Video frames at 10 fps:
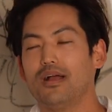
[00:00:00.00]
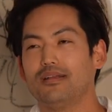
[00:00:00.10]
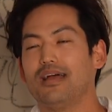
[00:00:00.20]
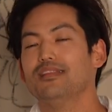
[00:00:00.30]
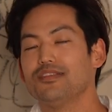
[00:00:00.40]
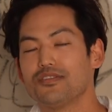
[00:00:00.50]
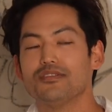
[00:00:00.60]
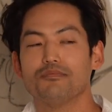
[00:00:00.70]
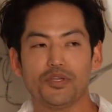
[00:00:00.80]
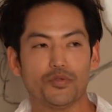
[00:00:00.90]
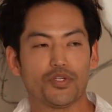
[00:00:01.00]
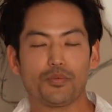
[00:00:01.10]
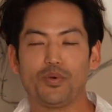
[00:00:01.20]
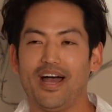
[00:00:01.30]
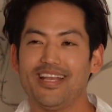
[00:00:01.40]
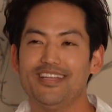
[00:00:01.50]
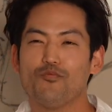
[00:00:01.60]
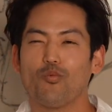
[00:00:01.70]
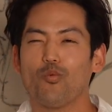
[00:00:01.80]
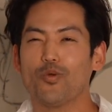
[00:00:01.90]
I listened to music, but I didn't
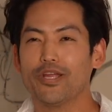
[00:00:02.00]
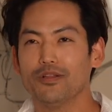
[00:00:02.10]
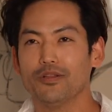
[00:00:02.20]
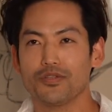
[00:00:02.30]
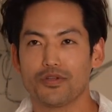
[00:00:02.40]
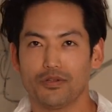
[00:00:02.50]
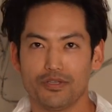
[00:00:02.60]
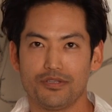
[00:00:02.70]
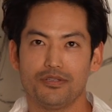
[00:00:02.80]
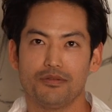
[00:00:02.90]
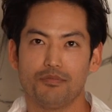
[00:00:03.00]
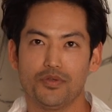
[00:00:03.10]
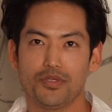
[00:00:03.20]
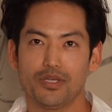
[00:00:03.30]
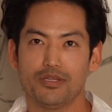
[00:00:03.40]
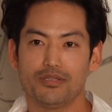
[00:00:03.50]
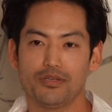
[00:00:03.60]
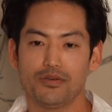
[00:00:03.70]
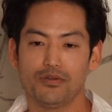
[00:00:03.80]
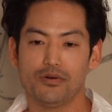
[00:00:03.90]
really start listening to music
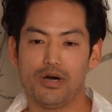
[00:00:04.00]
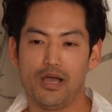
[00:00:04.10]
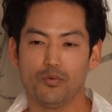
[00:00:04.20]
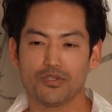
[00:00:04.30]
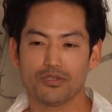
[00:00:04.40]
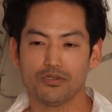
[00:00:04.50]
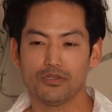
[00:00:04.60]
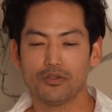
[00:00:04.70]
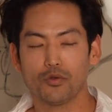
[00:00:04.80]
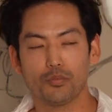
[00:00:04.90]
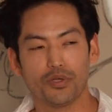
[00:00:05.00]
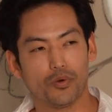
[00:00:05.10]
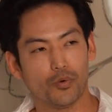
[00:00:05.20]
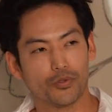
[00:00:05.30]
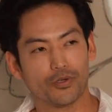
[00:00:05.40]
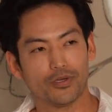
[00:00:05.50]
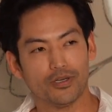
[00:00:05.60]
until I was a little bit older.